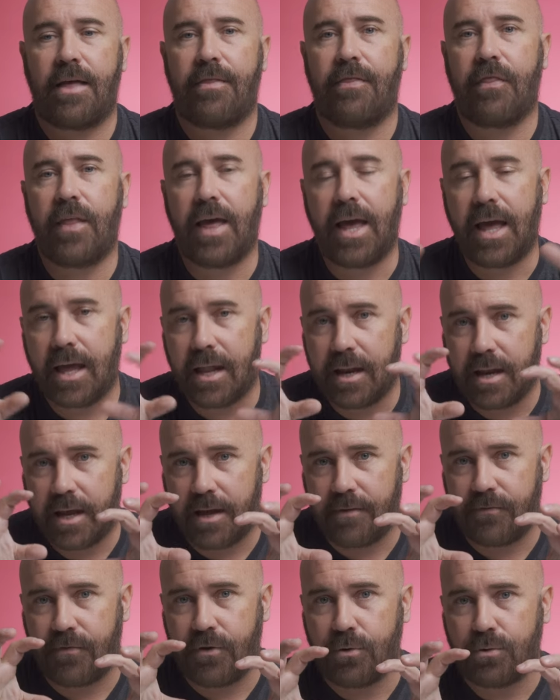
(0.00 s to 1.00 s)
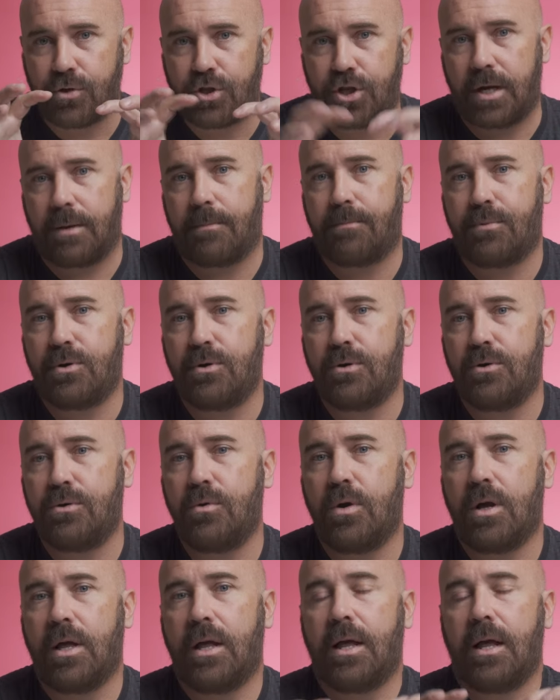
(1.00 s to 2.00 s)
And then if you
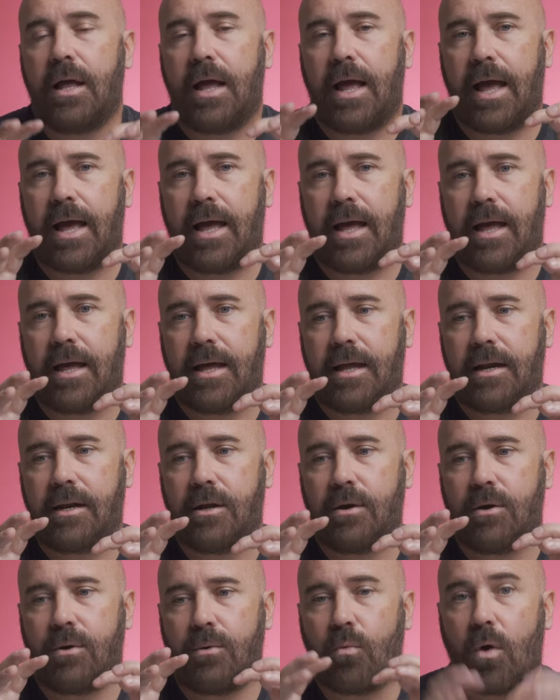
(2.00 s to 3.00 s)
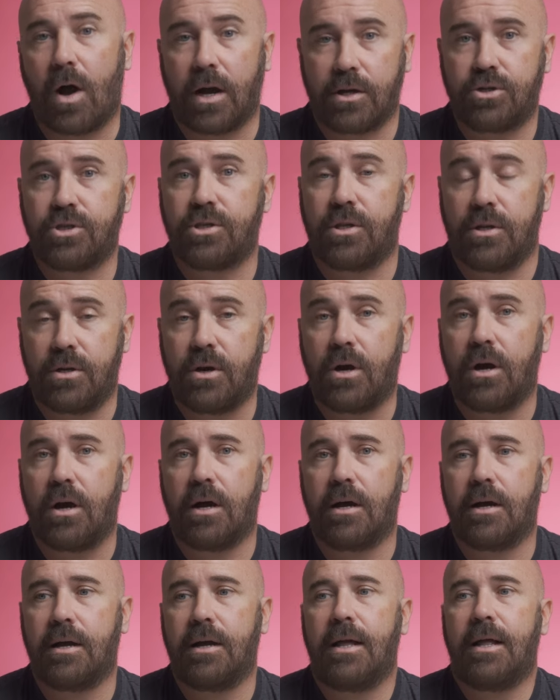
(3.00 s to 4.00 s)
shampoo and wash the
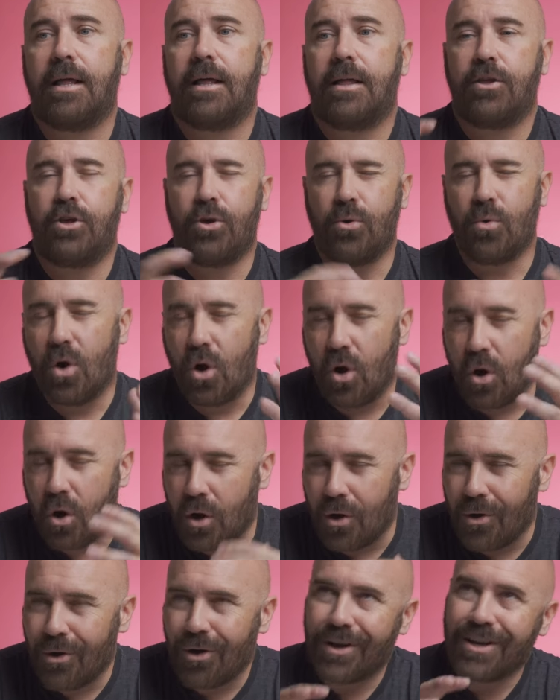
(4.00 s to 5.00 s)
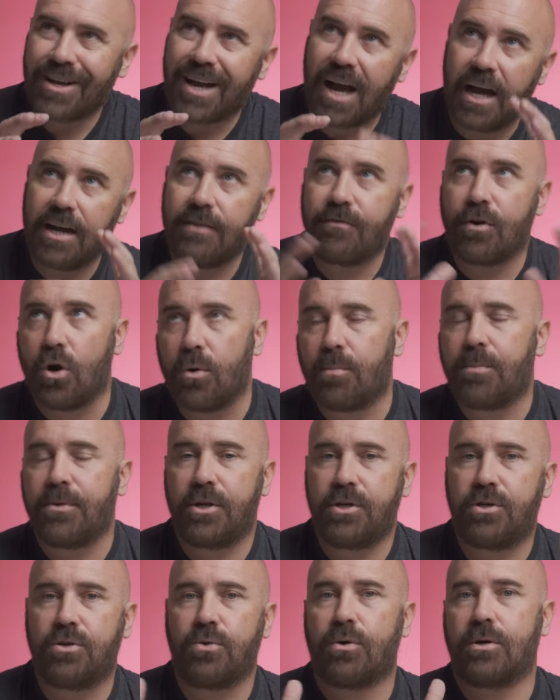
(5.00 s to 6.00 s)
dog, you kind of open
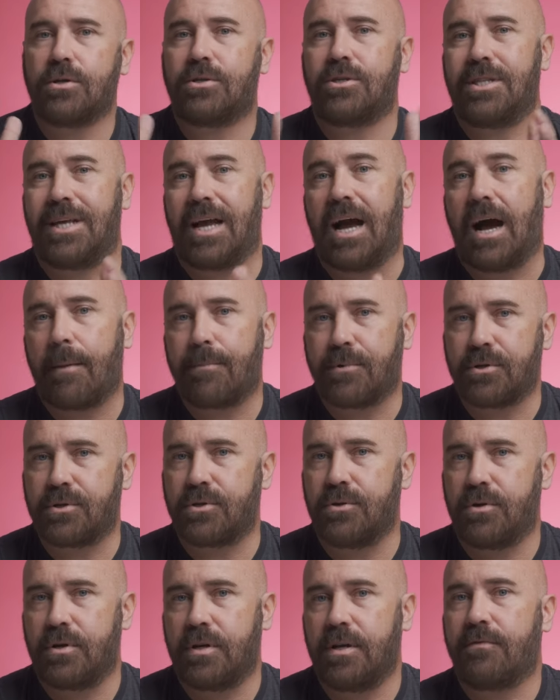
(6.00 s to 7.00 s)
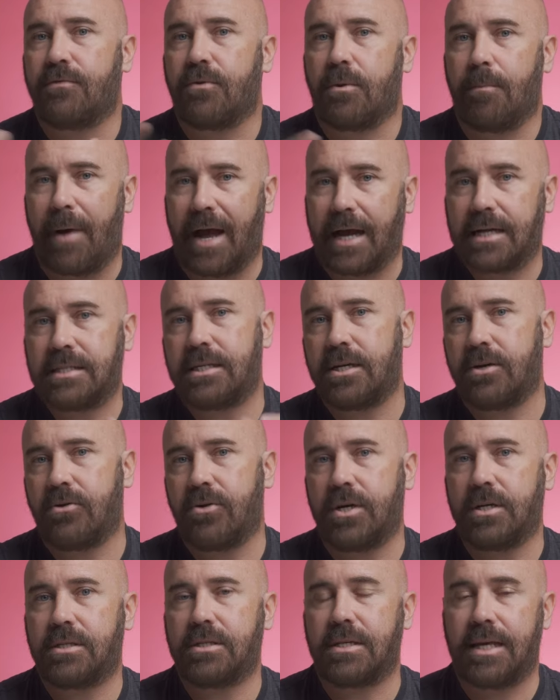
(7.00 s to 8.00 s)
the door to the opportunity for
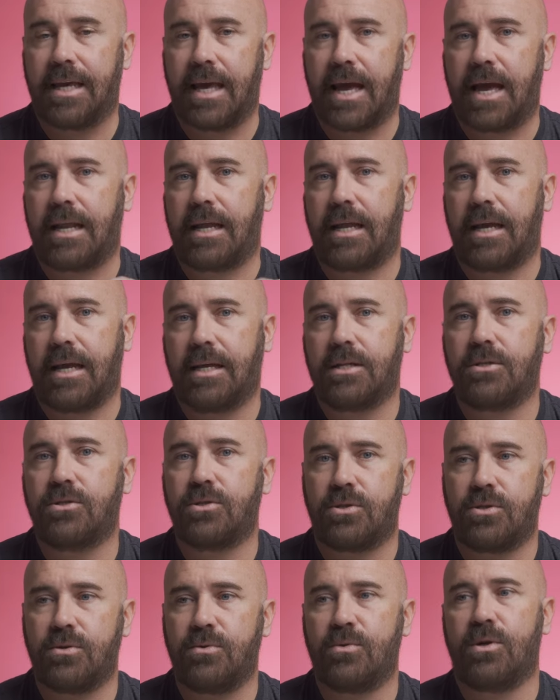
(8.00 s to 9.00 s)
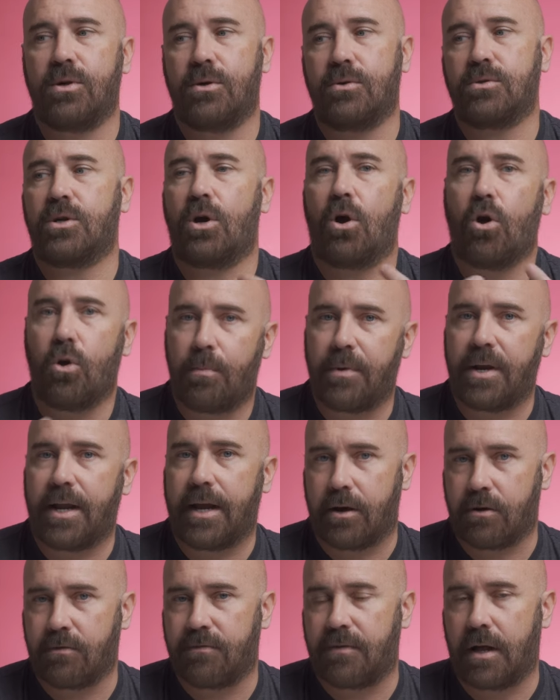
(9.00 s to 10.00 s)
bacteria to get into those open
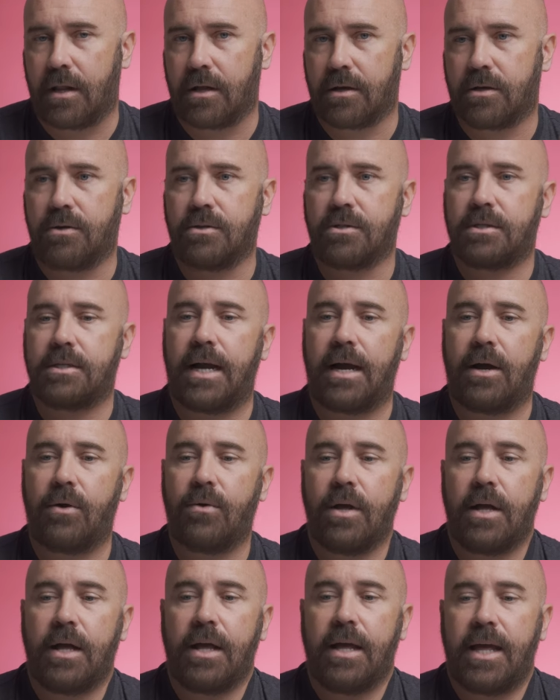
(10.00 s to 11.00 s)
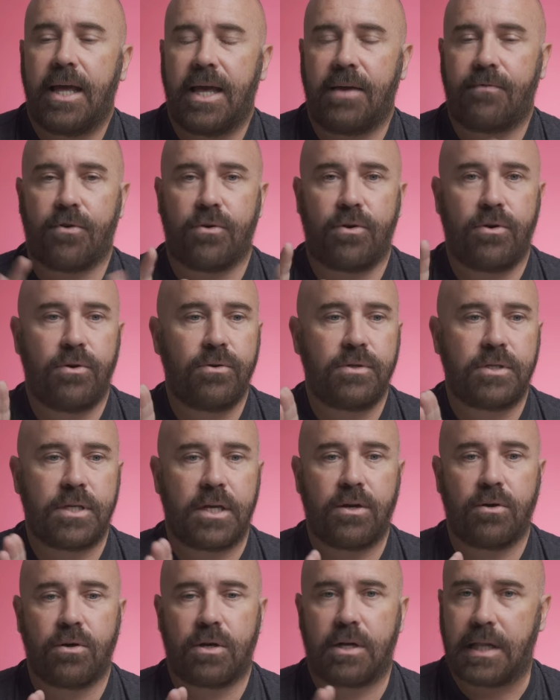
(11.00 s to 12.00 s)
hair follicles. Now, if you're
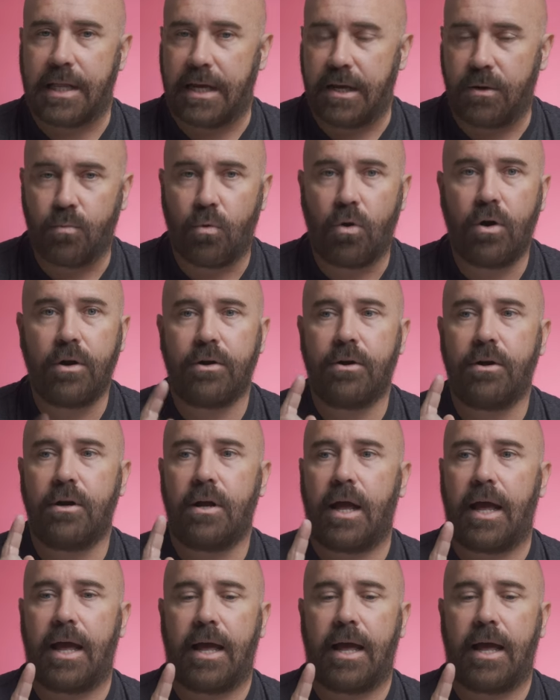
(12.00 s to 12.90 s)
using clean water